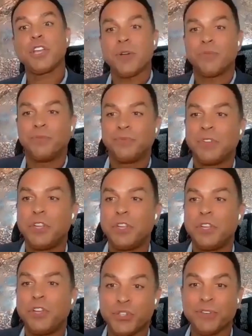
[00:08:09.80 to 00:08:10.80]
here you go.
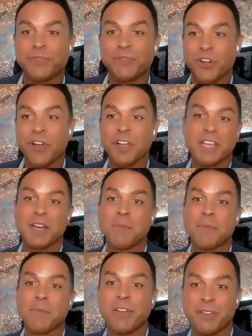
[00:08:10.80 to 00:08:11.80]
You're sort of
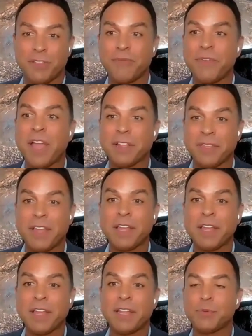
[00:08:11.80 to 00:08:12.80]
talking about the
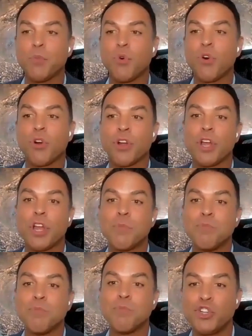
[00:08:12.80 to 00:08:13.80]
fact that it's
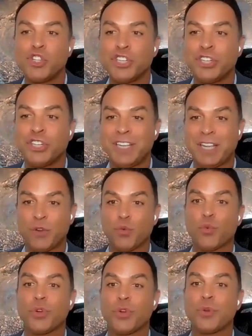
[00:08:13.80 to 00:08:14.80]
more
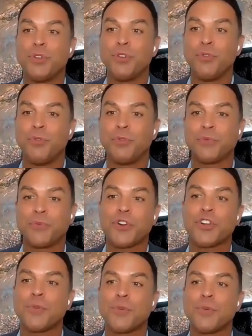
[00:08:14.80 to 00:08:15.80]
emotionally
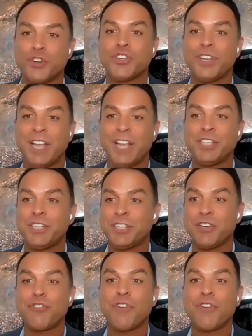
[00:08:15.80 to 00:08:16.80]
removed for commercial
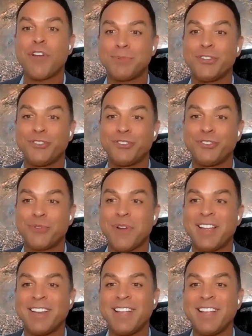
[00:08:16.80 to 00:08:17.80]
agents, and you're
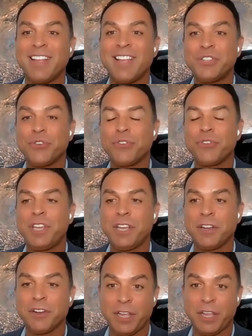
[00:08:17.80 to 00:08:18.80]
absolutely right.
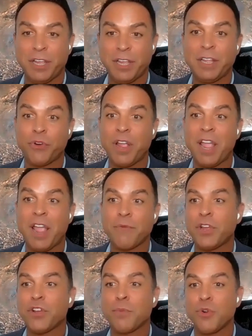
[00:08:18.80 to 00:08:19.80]
So here is
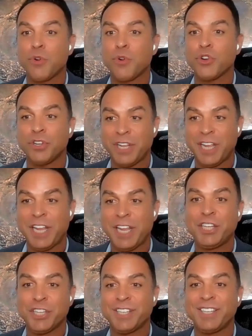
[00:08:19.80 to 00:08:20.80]
for every
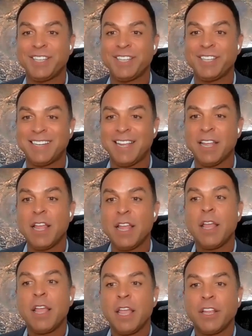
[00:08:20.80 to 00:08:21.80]
commercial agent
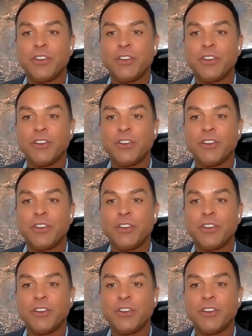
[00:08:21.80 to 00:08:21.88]
listening.